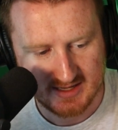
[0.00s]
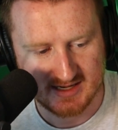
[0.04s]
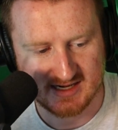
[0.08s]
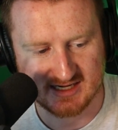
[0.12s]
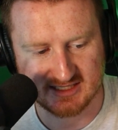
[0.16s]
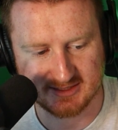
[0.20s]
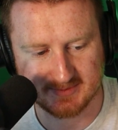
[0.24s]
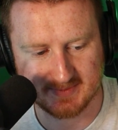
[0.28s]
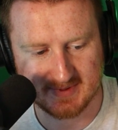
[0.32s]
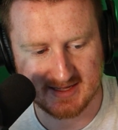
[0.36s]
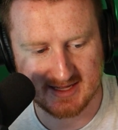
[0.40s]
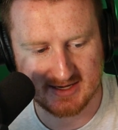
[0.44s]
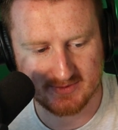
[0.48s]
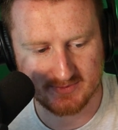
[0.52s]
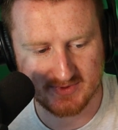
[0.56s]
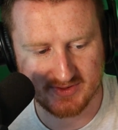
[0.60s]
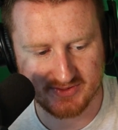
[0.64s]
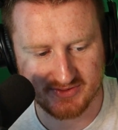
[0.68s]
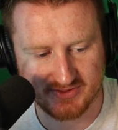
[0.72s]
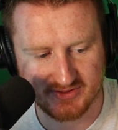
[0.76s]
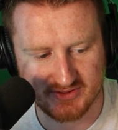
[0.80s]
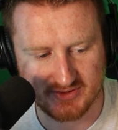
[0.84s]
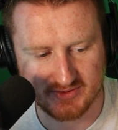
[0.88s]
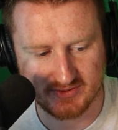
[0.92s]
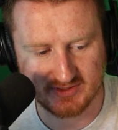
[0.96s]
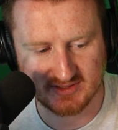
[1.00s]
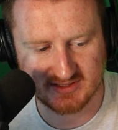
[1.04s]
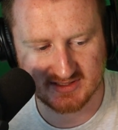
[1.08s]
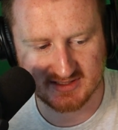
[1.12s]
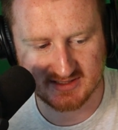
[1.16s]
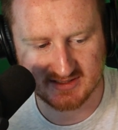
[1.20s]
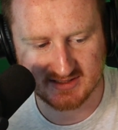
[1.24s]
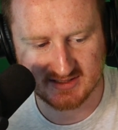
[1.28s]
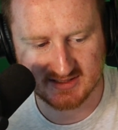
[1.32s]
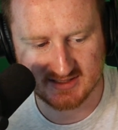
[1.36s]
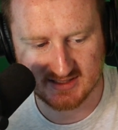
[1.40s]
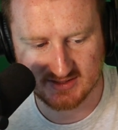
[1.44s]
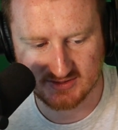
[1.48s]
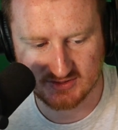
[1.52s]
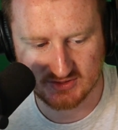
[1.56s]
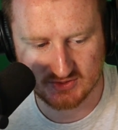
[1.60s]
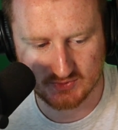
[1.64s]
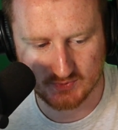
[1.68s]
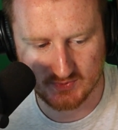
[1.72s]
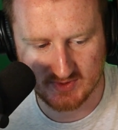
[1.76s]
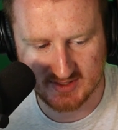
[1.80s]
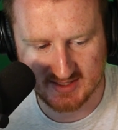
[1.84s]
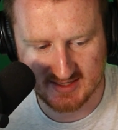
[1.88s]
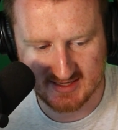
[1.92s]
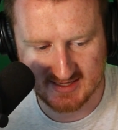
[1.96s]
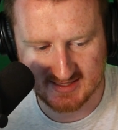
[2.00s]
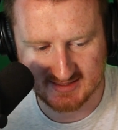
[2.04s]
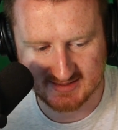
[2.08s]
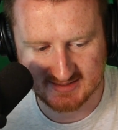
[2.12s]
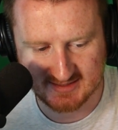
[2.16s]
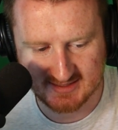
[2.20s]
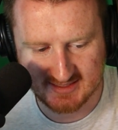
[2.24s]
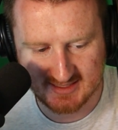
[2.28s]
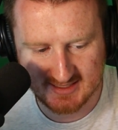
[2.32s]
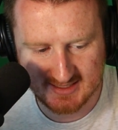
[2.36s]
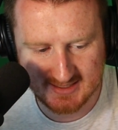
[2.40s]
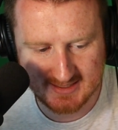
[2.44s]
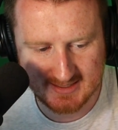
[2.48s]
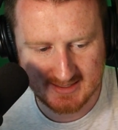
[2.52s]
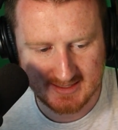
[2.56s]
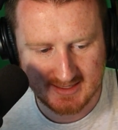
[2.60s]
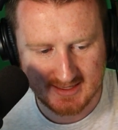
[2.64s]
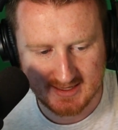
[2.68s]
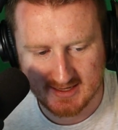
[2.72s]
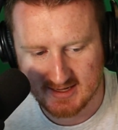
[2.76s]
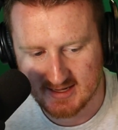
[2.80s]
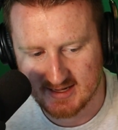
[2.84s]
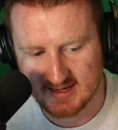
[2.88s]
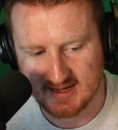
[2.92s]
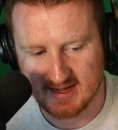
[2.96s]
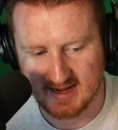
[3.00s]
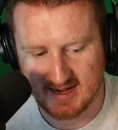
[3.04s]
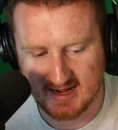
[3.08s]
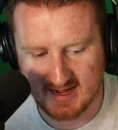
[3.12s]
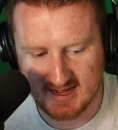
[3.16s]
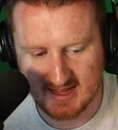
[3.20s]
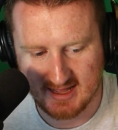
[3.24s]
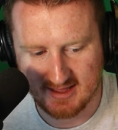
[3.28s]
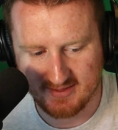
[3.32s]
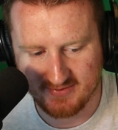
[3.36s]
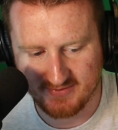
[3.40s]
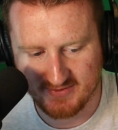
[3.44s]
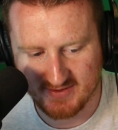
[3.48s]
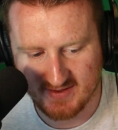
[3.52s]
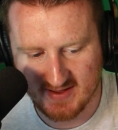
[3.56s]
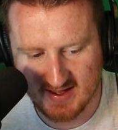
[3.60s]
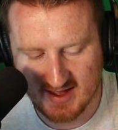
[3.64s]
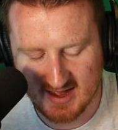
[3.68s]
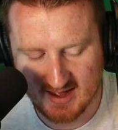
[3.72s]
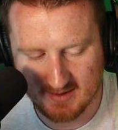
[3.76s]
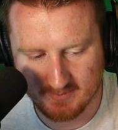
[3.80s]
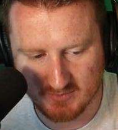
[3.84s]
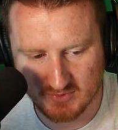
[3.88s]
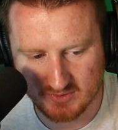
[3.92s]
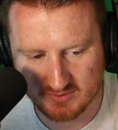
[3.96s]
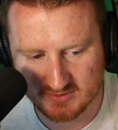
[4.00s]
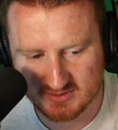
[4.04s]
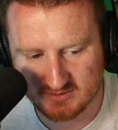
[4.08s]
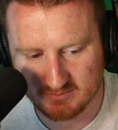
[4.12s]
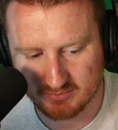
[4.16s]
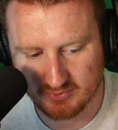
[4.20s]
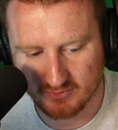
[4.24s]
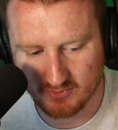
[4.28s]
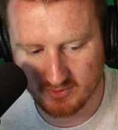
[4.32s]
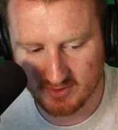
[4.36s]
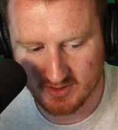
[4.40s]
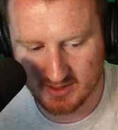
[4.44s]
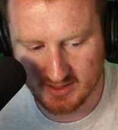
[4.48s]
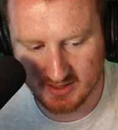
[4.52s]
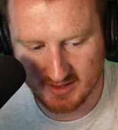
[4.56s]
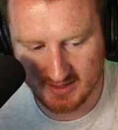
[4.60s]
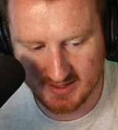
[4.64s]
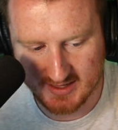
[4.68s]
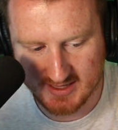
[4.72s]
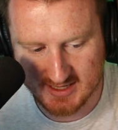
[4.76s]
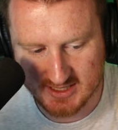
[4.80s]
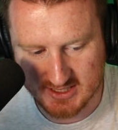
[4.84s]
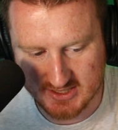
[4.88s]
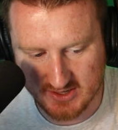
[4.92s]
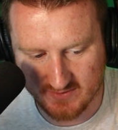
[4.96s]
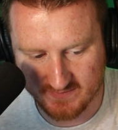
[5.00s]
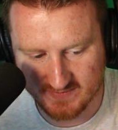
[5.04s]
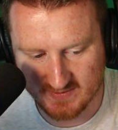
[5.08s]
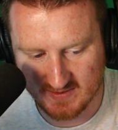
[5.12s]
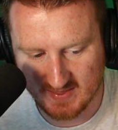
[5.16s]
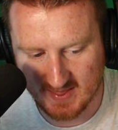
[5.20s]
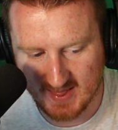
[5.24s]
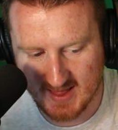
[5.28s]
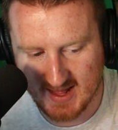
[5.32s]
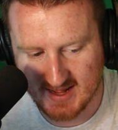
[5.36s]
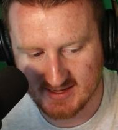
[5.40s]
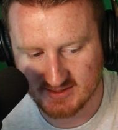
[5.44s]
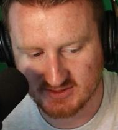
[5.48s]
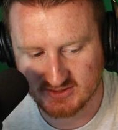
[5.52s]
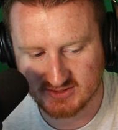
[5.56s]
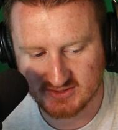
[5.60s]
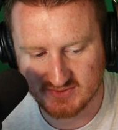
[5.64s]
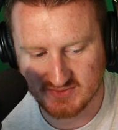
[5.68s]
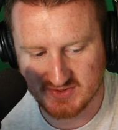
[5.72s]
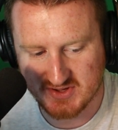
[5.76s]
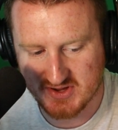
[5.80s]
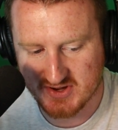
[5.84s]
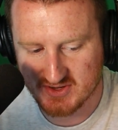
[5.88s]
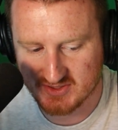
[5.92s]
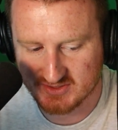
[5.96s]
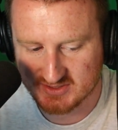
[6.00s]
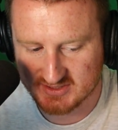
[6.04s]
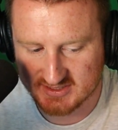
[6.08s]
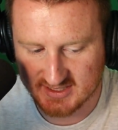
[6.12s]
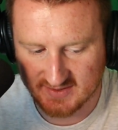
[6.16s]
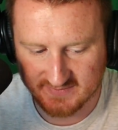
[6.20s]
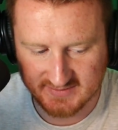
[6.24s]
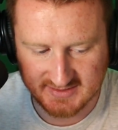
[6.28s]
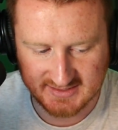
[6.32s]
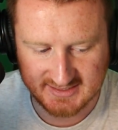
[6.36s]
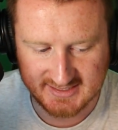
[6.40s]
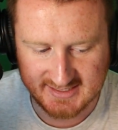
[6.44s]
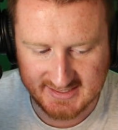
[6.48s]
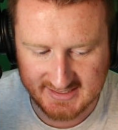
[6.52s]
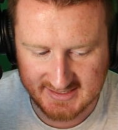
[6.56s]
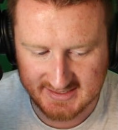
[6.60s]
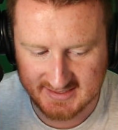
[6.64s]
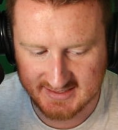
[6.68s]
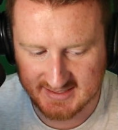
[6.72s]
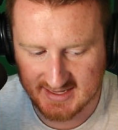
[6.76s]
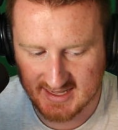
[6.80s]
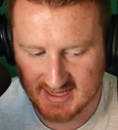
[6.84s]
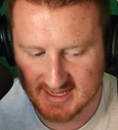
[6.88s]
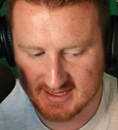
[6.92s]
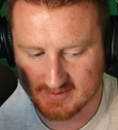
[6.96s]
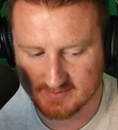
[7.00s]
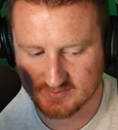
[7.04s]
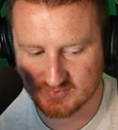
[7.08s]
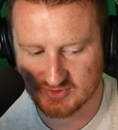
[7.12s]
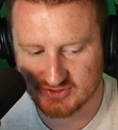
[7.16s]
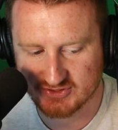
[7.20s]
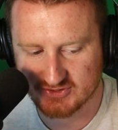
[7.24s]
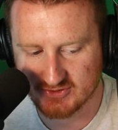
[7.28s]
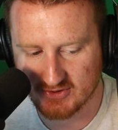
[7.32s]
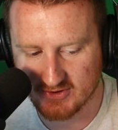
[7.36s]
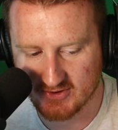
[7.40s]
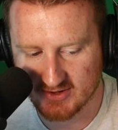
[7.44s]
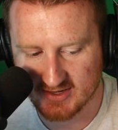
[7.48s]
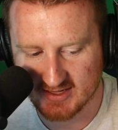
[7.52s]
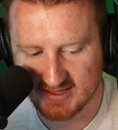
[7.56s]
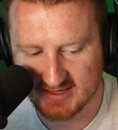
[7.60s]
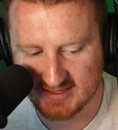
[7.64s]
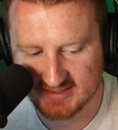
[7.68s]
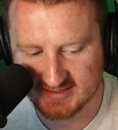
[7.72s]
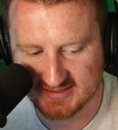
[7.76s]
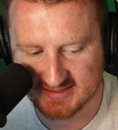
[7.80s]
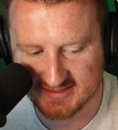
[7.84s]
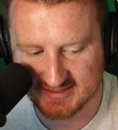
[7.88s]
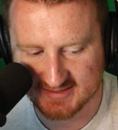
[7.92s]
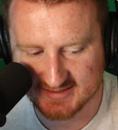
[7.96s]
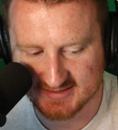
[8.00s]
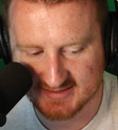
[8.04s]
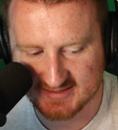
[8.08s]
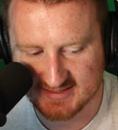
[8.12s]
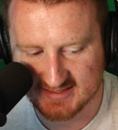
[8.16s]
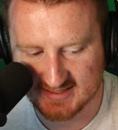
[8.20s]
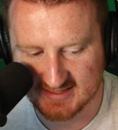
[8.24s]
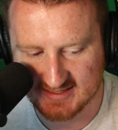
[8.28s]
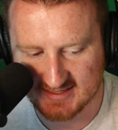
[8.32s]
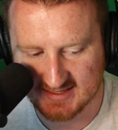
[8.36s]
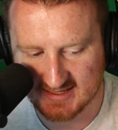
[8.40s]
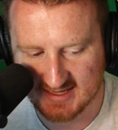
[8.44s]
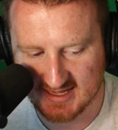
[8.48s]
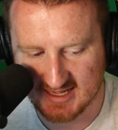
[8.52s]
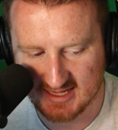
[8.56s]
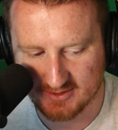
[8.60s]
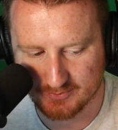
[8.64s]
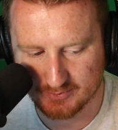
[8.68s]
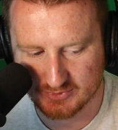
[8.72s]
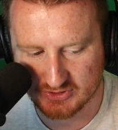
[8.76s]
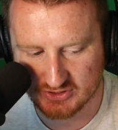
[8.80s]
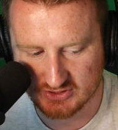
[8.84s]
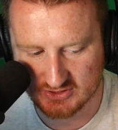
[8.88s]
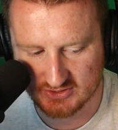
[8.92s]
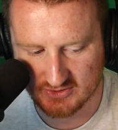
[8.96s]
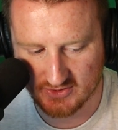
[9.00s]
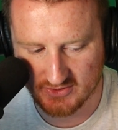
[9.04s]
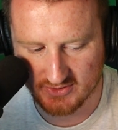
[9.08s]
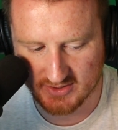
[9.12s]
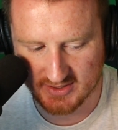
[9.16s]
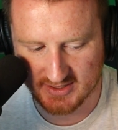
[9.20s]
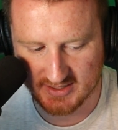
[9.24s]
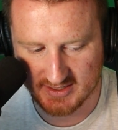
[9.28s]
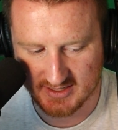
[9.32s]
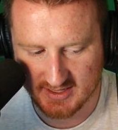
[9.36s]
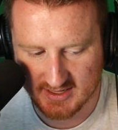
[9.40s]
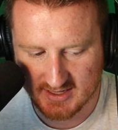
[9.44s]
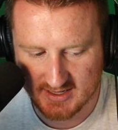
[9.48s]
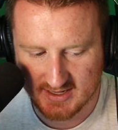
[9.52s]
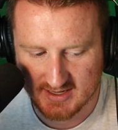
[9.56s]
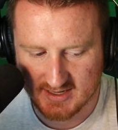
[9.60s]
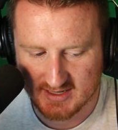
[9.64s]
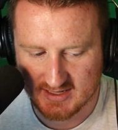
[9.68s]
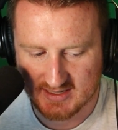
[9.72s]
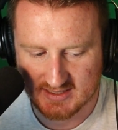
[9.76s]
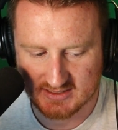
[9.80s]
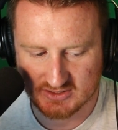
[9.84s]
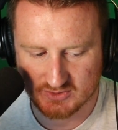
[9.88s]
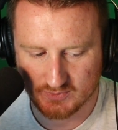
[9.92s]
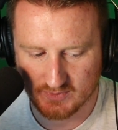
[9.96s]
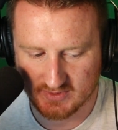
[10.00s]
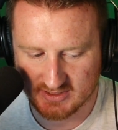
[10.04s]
He's been with Houston since 2018. And most importantly, over the last 2 years, 17 games started, 16 games started in